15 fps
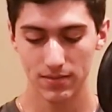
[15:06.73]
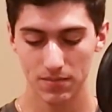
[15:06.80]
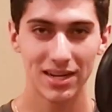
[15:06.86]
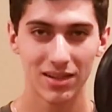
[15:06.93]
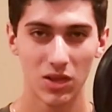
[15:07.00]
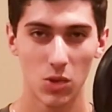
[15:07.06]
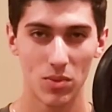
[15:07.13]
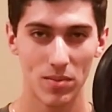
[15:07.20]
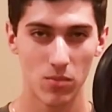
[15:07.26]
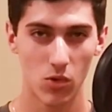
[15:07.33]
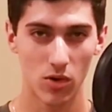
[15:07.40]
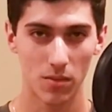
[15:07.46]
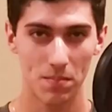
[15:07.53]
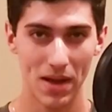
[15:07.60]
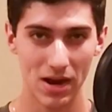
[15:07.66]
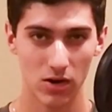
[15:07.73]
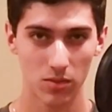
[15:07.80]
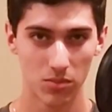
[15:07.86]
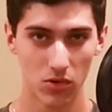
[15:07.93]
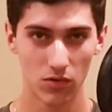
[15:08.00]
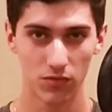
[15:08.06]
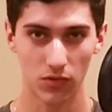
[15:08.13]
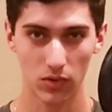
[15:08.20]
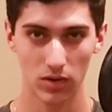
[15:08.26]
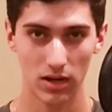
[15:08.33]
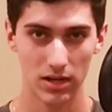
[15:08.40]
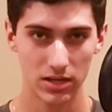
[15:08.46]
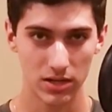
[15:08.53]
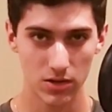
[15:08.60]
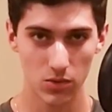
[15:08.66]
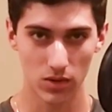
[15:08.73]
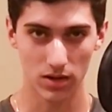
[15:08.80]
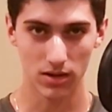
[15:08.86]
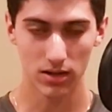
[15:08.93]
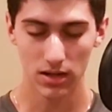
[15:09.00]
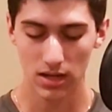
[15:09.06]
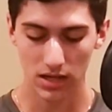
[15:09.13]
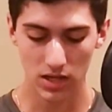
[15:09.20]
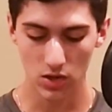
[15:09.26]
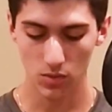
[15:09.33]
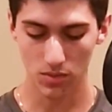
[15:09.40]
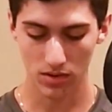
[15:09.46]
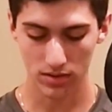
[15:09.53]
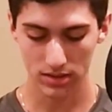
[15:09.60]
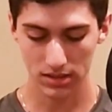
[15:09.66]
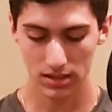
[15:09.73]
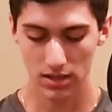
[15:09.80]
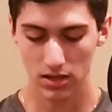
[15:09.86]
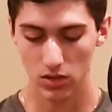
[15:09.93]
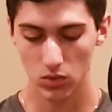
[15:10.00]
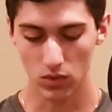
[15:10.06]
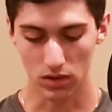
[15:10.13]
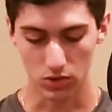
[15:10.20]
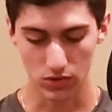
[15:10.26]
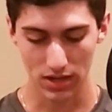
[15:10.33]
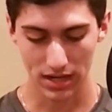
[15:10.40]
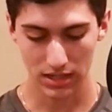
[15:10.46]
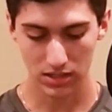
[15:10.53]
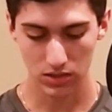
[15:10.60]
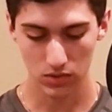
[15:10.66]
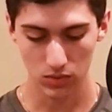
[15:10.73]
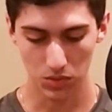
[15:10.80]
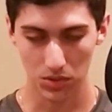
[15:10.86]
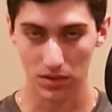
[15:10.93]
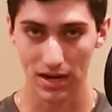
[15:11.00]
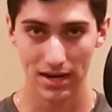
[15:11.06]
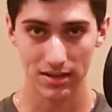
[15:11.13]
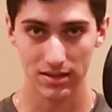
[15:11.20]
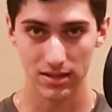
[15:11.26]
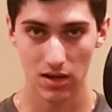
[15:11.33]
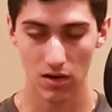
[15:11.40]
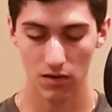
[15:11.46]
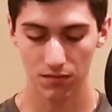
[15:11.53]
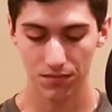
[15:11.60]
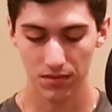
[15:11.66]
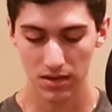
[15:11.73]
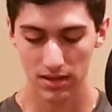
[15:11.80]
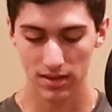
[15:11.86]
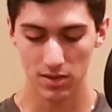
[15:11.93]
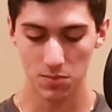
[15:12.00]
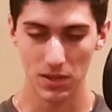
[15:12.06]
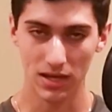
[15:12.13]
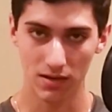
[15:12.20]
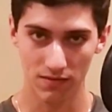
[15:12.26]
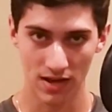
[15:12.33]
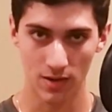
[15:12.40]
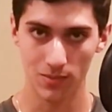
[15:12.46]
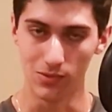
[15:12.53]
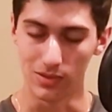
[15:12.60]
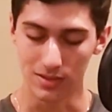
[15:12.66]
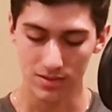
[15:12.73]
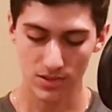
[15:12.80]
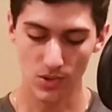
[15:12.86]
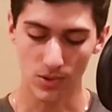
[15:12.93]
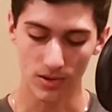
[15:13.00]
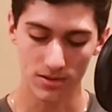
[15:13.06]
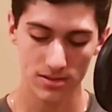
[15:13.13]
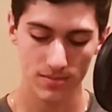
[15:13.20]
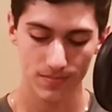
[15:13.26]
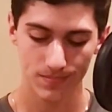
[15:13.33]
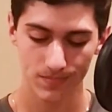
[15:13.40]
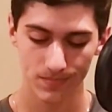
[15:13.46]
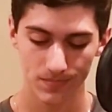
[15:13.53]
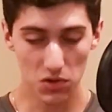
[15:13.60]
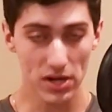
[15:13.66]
make it a little bit more bearable for newer cubers who are trying to learn how to solve, this being available in stores.